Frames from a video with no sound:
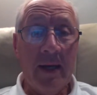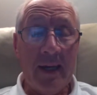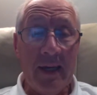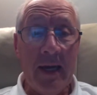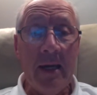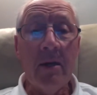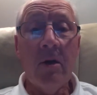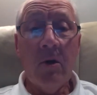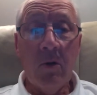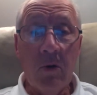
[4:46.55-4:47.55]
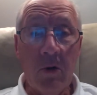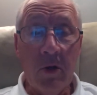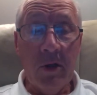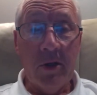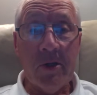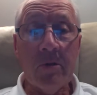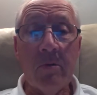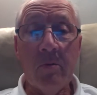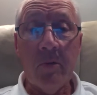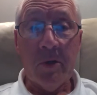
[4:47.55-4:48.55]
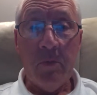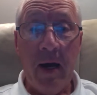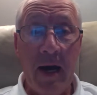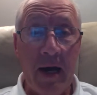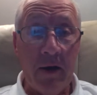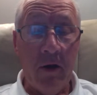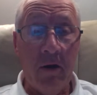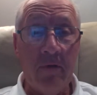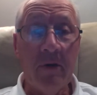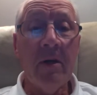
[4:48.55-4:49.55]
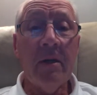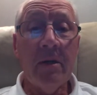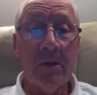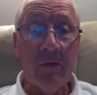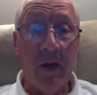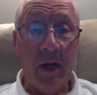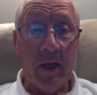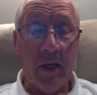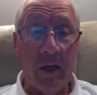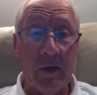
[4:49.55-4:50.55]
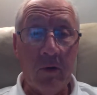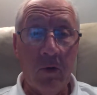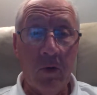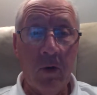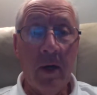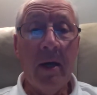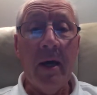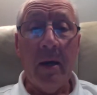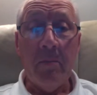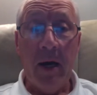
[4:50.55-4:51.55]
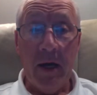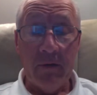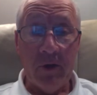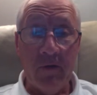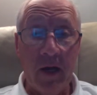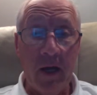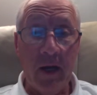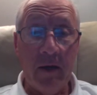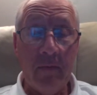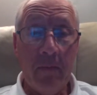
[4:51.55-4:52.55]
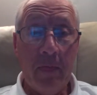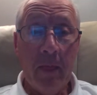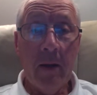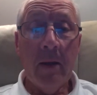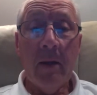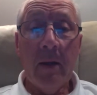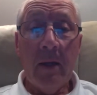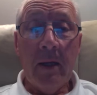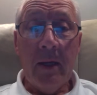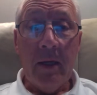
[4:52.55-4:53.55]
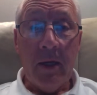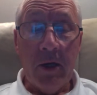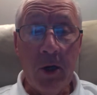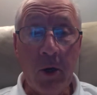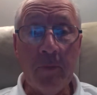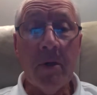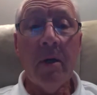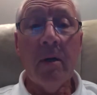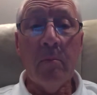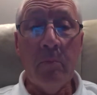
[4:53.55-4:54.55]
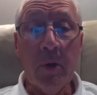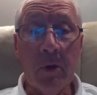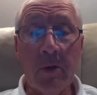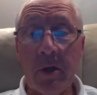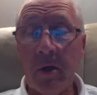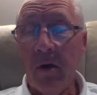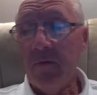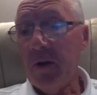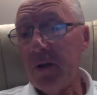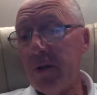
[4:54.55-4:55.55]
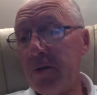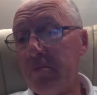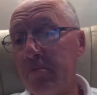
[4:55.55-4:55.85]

Again, all of this was part of Chevalier Cadet Corps and part of Chevalier. It helped build confidence.